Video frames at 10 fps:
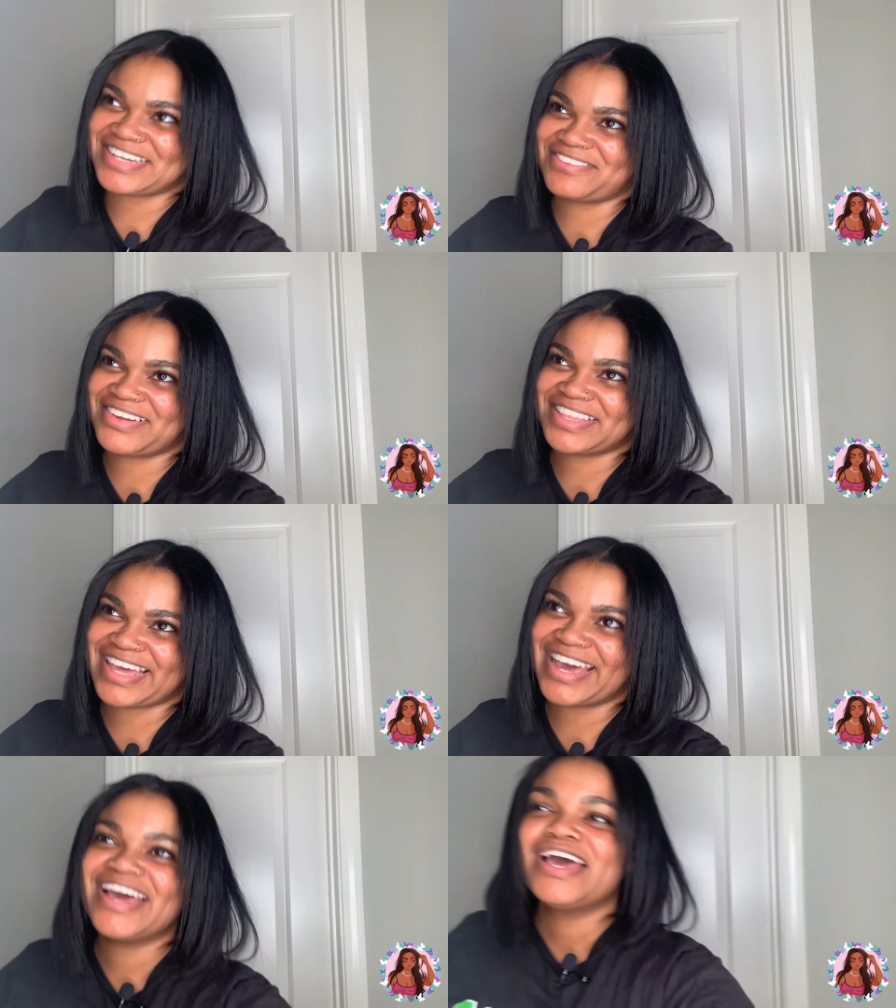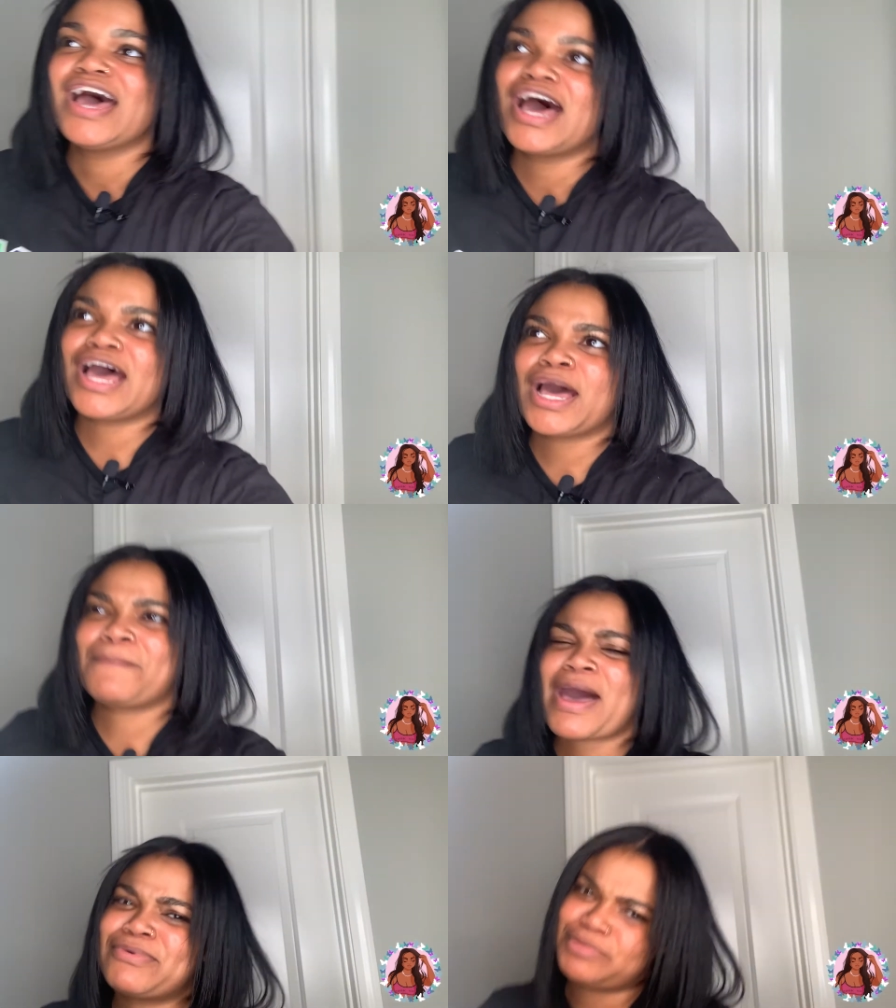about that. Um,
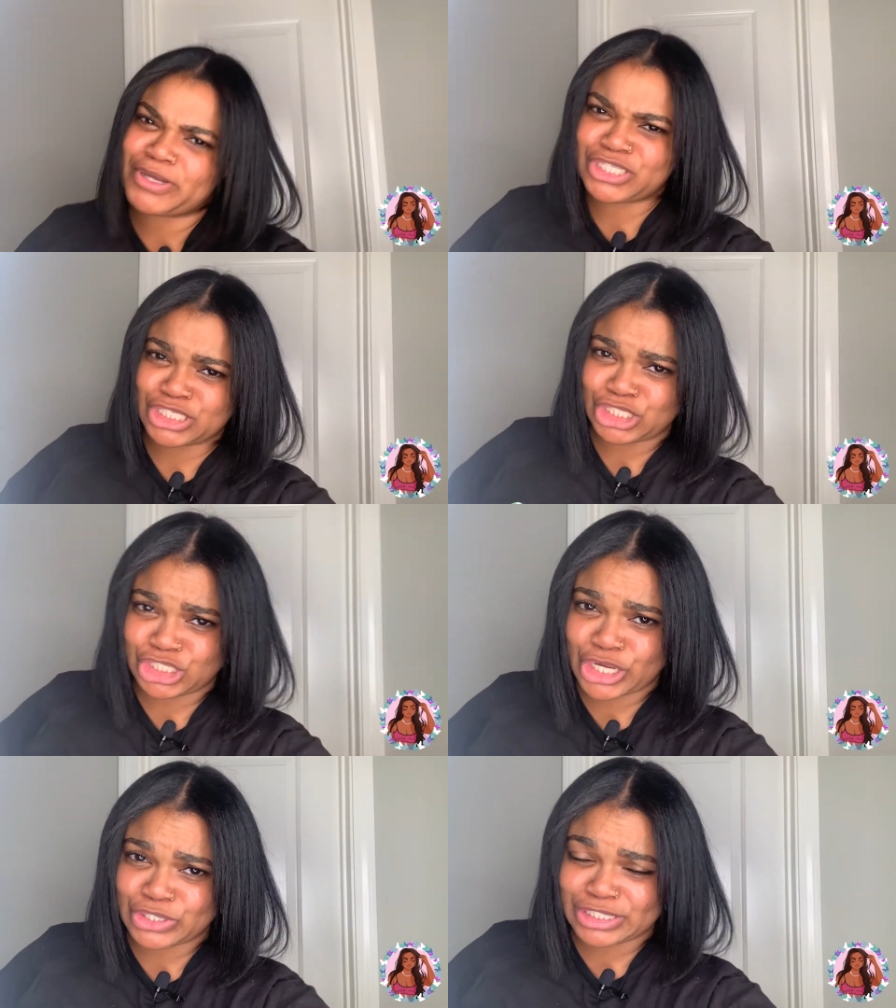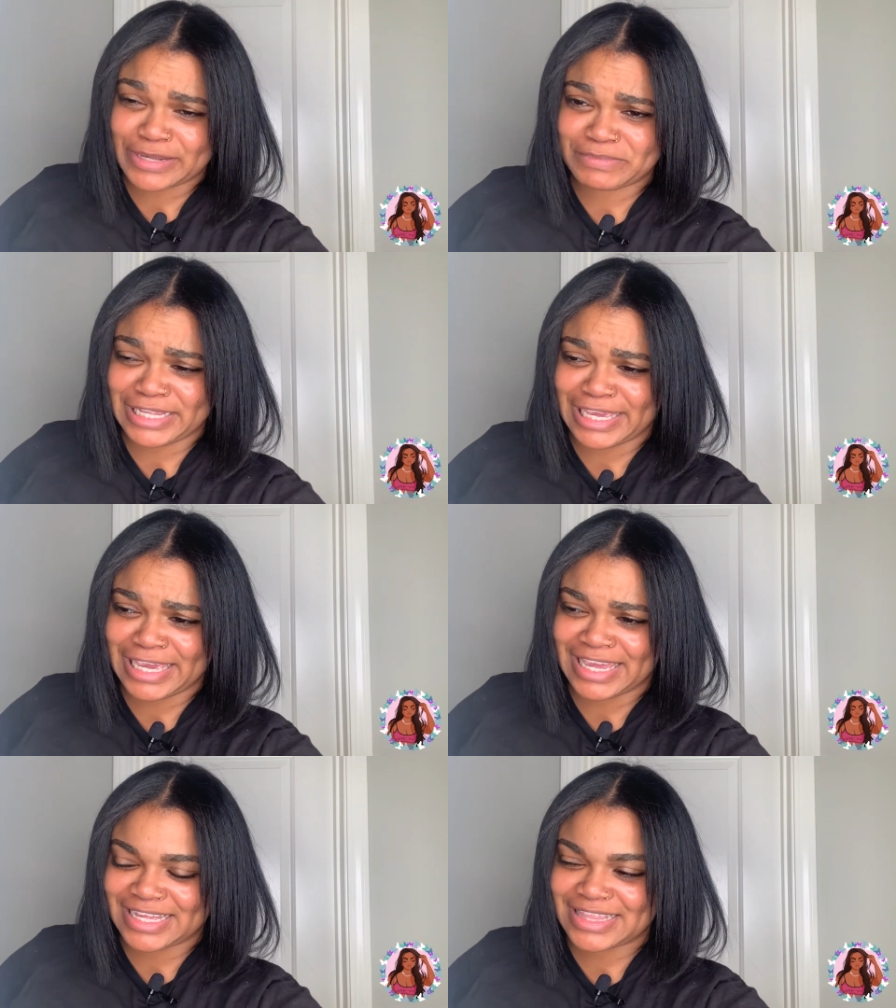I was supposed to show
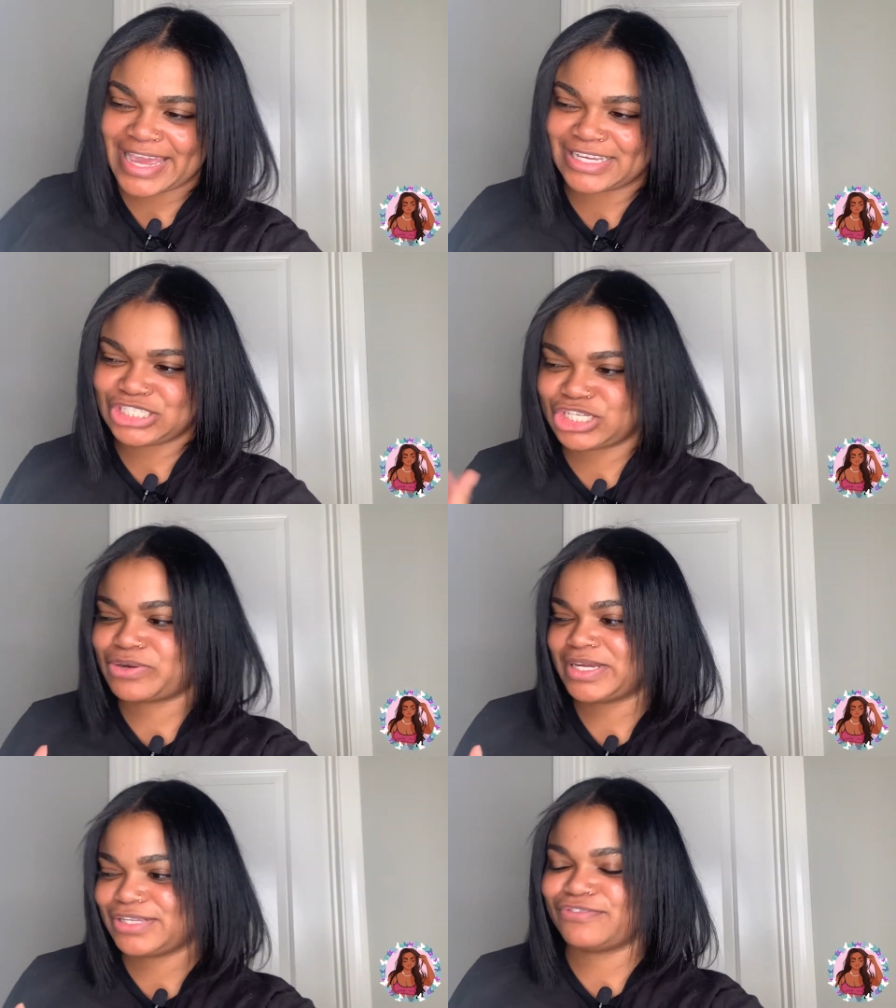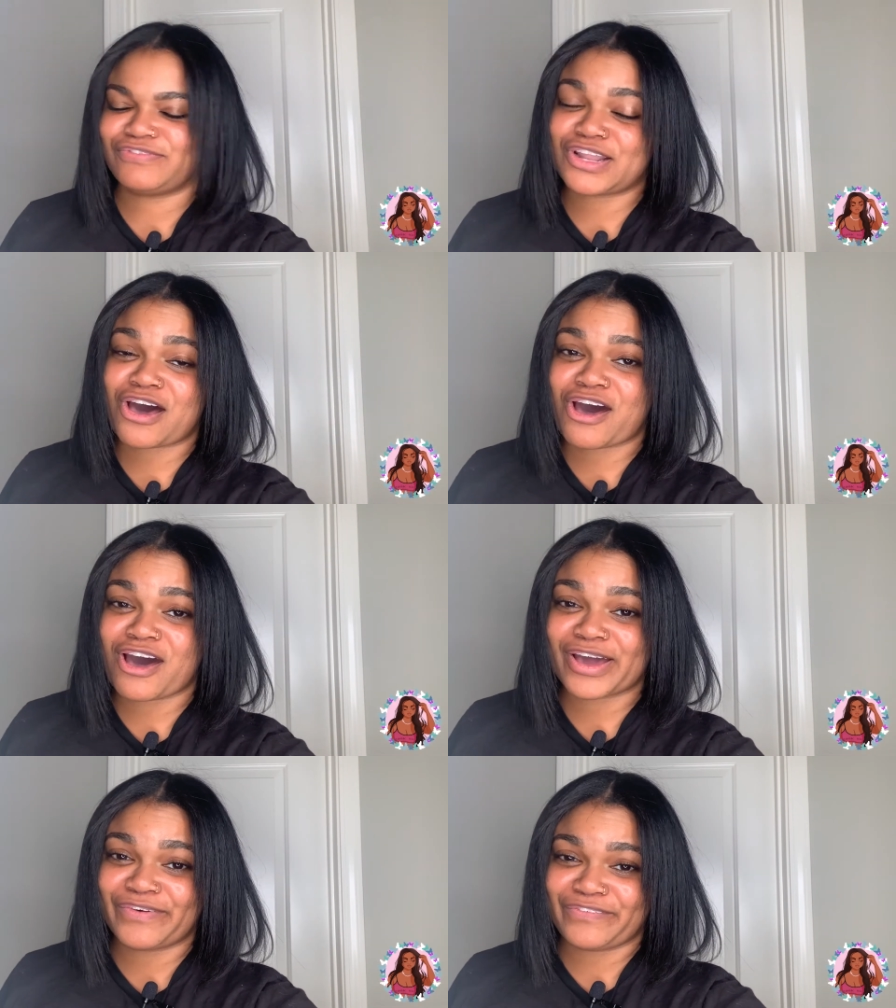something, like show a little
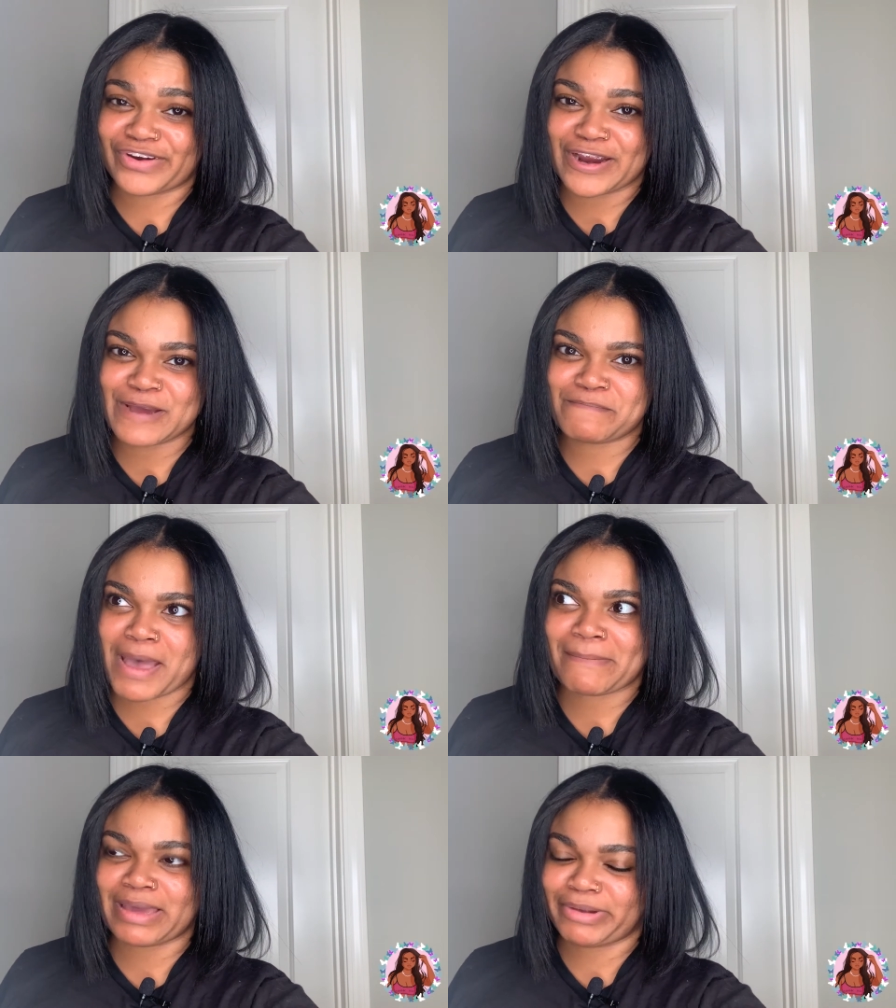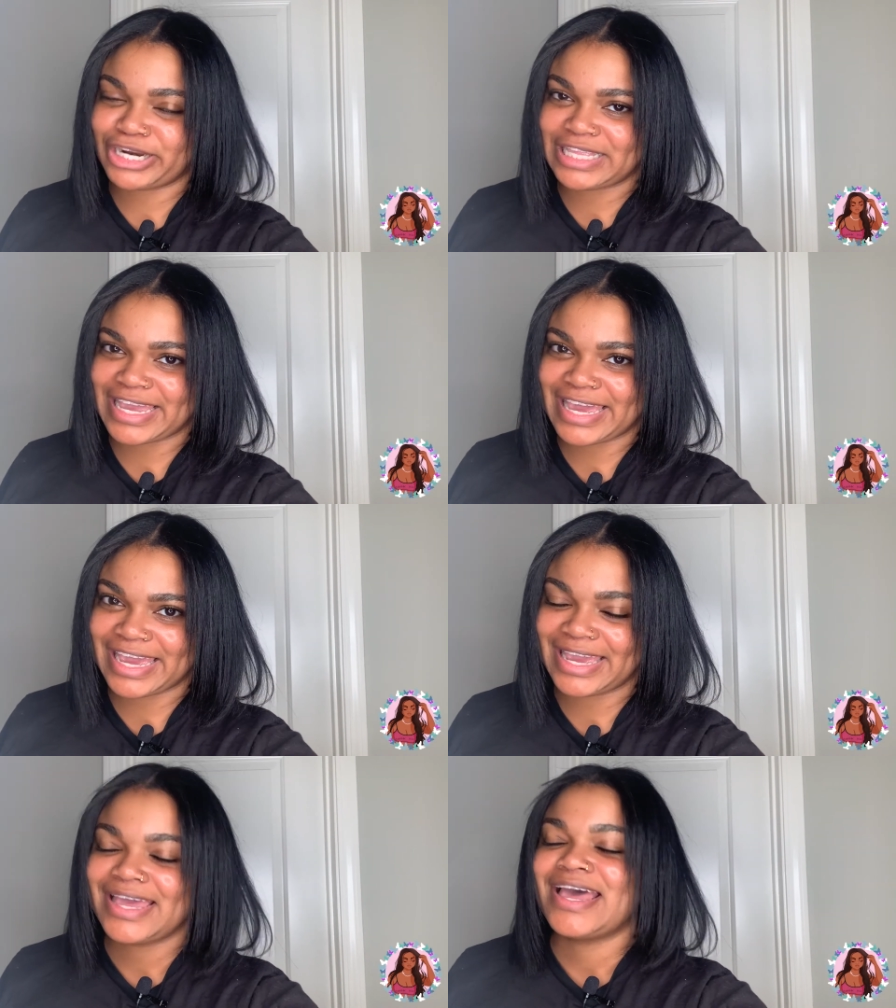vlog from my birthday.